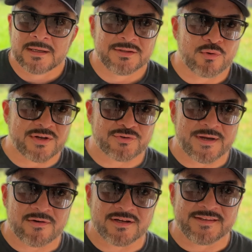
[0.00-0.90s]
The
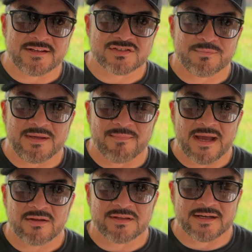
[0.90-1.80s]
retrohale continues to be
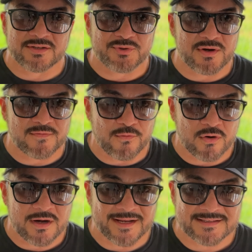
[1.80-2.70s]
mild, like a three or
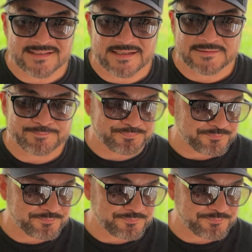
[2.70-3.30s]
four out of ten.